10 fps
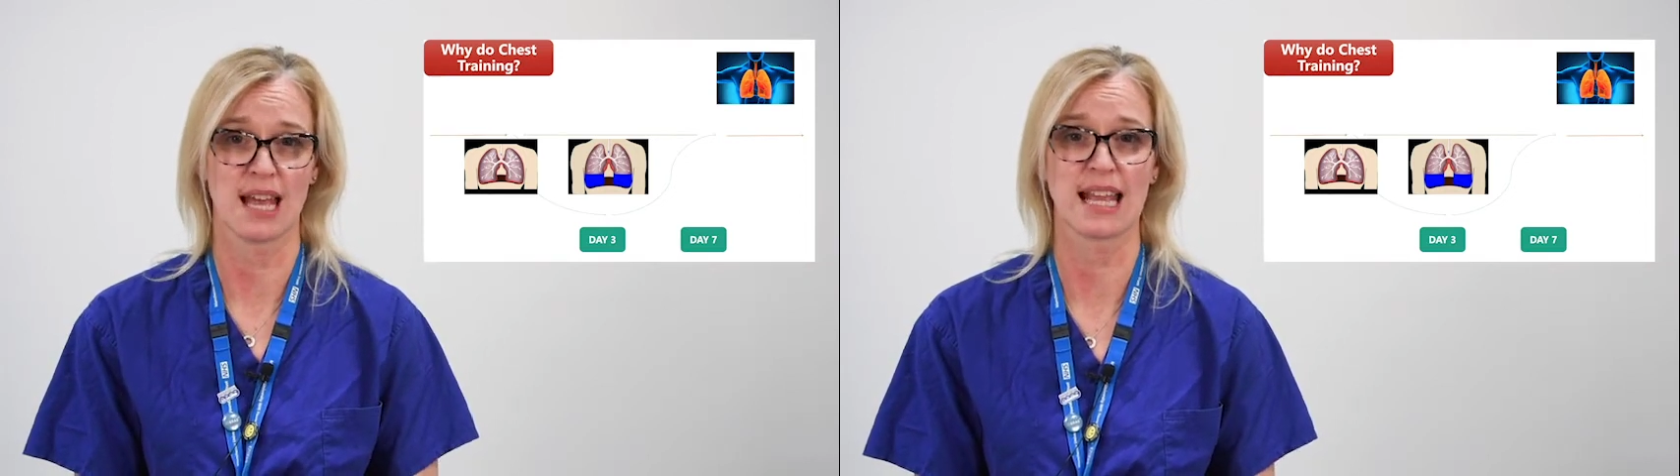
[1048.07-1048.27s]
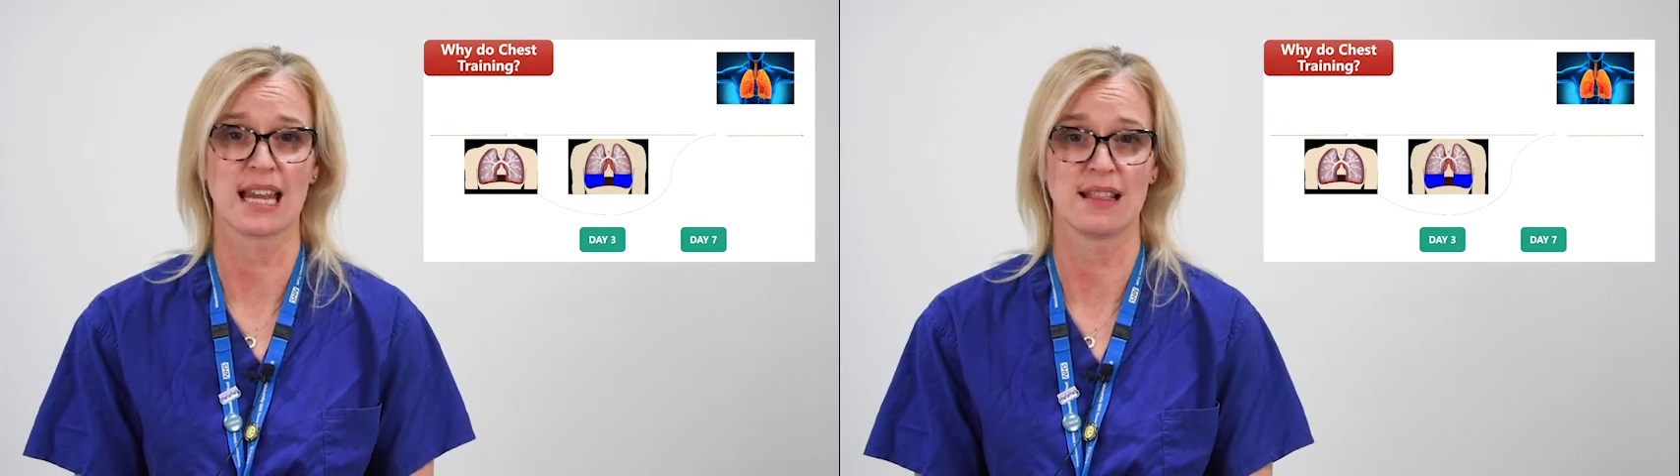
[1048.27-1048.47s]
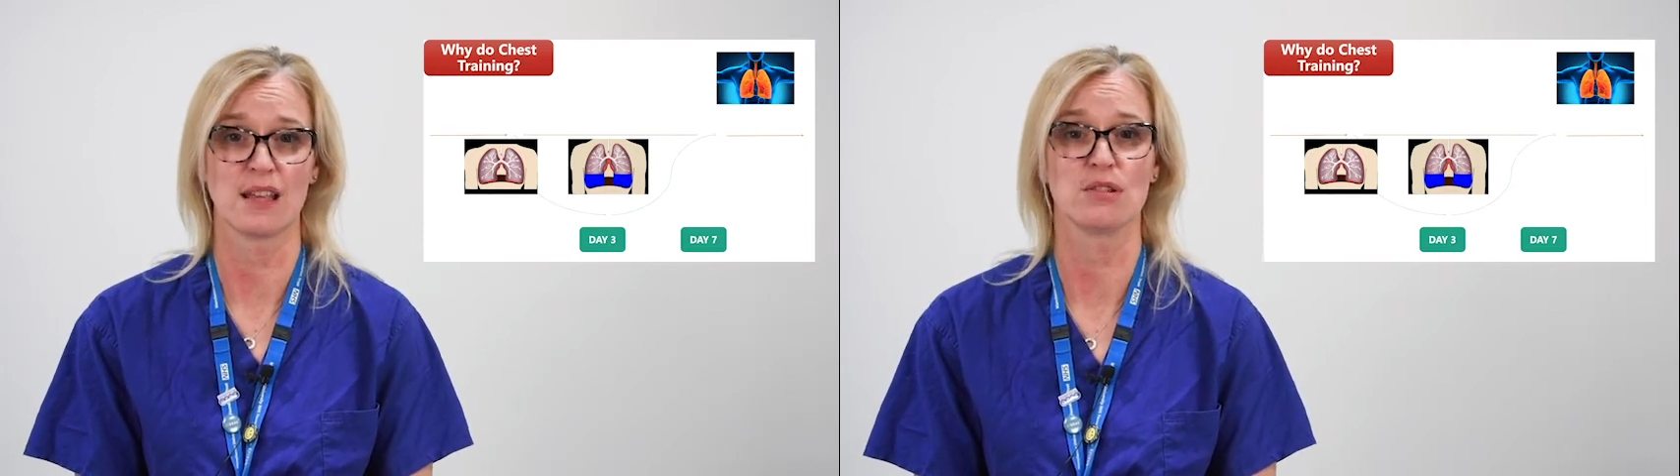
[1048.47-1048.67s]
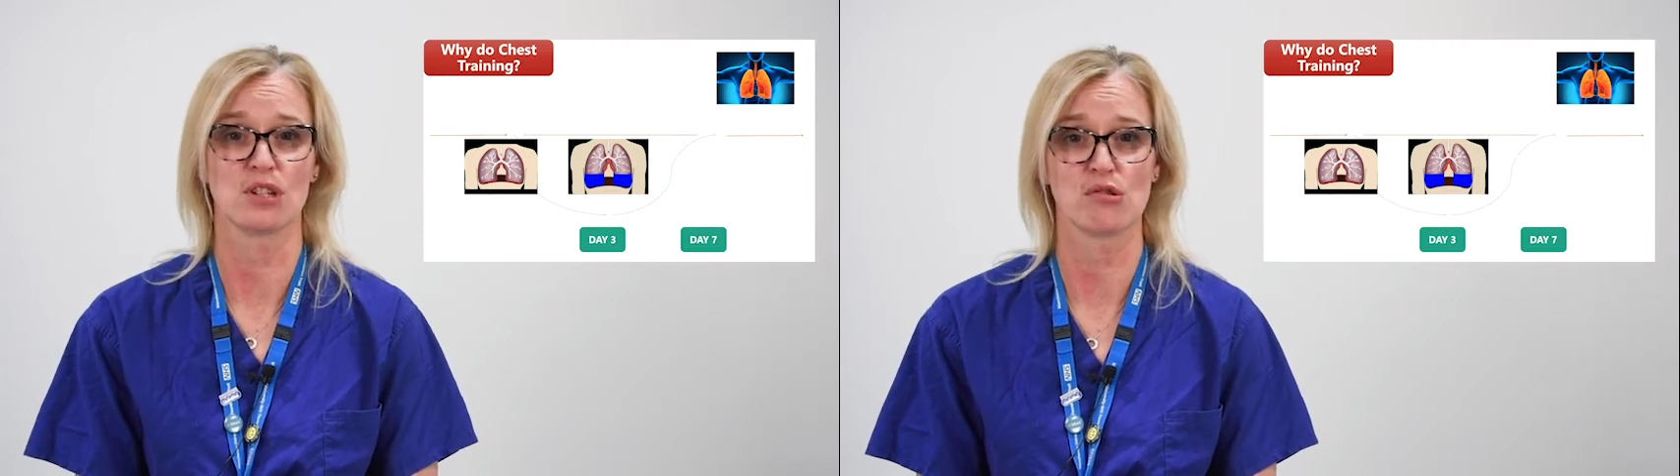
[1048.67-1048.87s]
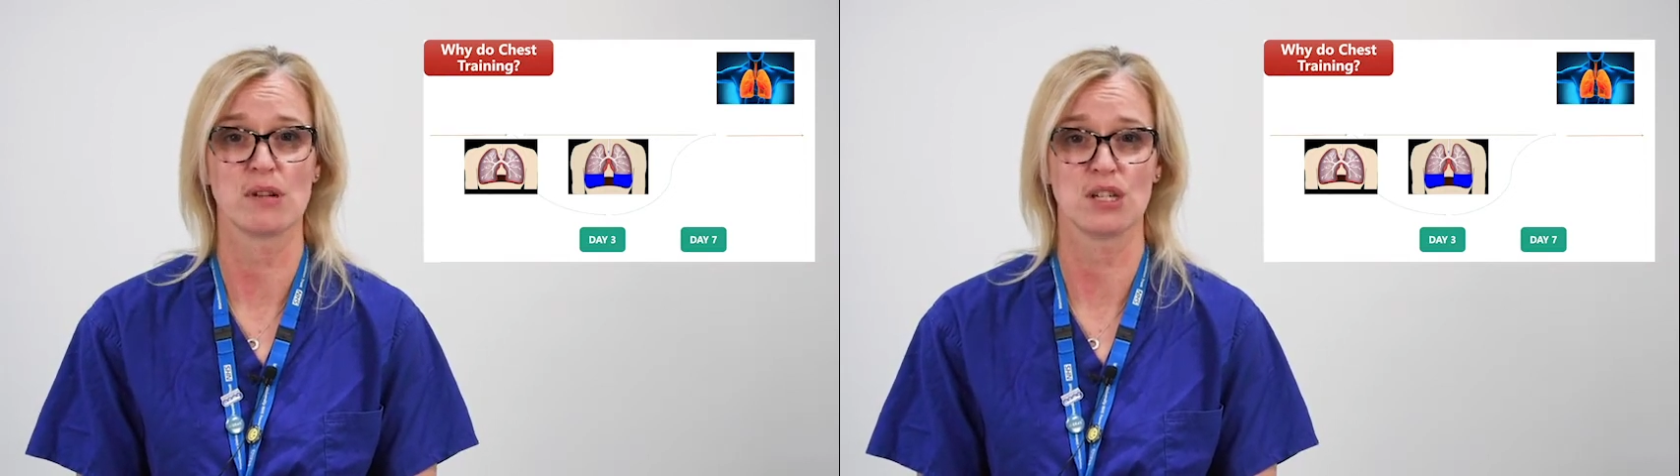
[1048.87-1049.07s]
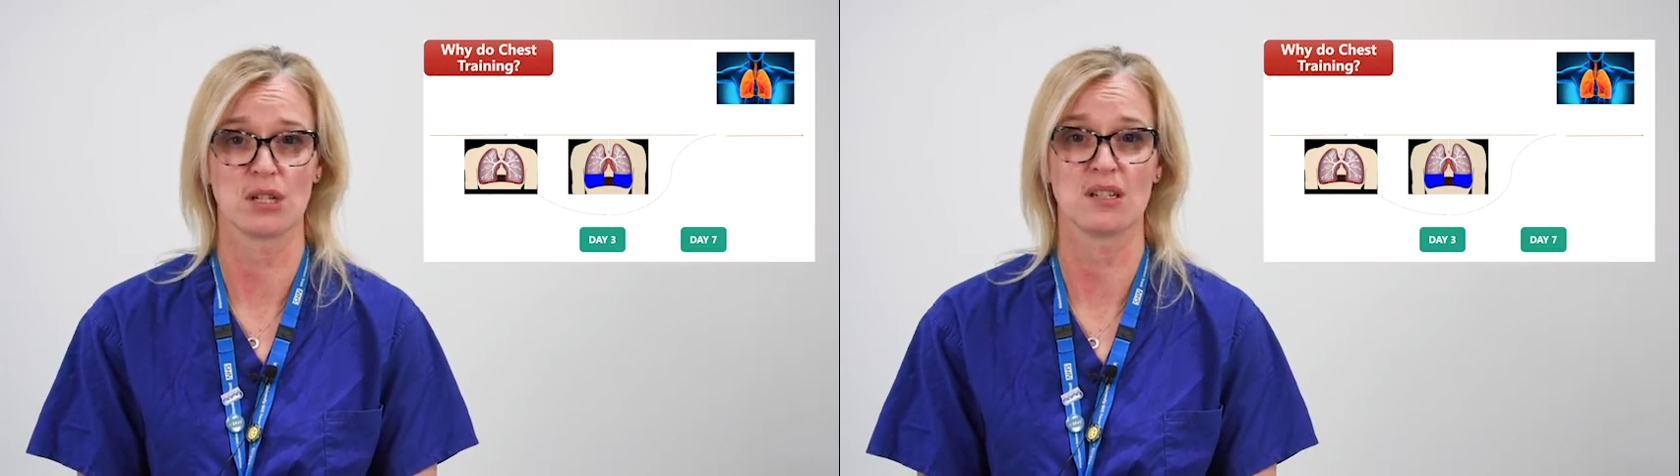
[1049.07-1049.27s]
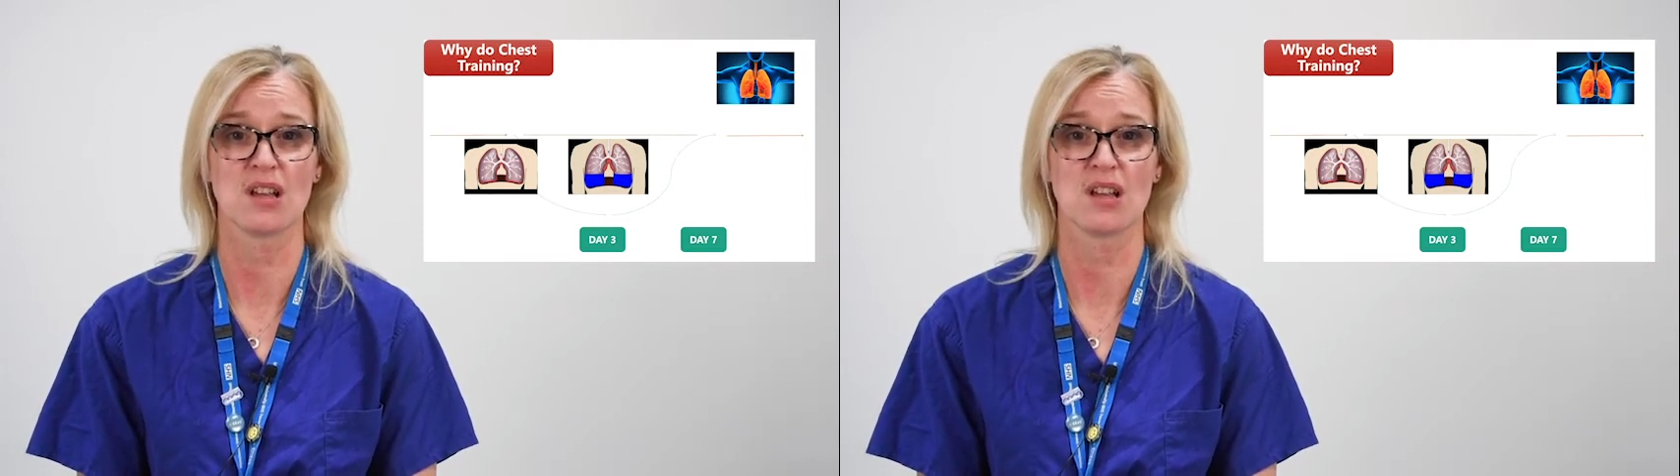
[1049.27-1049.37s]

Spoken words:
at getting those secretions